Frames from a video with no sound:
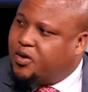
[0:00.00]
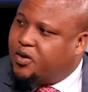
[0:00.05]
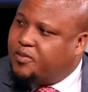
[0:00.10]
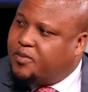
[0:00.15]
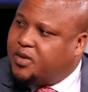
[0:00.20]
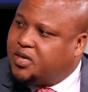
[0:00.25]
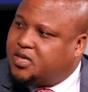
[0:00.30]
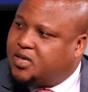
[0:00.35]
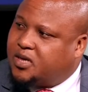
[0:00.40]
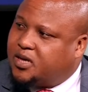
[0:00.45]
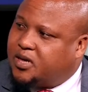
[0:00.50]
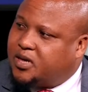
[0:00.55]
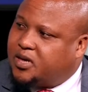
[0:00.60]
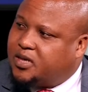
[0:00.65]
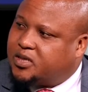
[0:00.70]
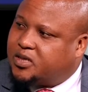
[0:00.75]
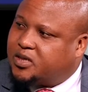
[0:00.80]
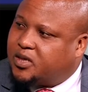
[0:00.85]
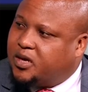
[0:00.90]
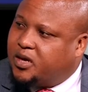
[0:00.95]

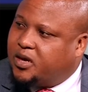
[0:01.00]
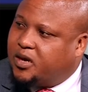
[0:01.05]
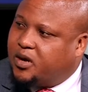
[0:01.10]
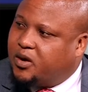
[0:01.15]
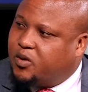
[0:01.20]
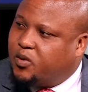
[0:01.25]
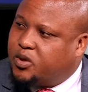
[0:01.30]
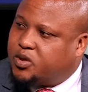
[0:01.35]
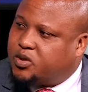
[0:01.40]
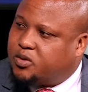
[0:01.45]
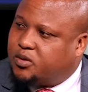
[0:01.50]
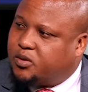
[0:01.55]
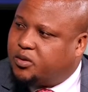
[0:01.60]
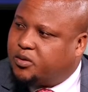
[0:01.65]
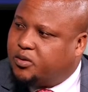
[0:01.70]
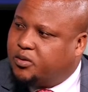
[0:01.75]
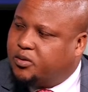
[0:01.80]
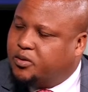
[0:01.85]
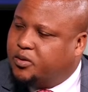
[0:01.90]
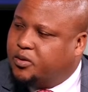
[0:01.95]
merchandise, where should they go?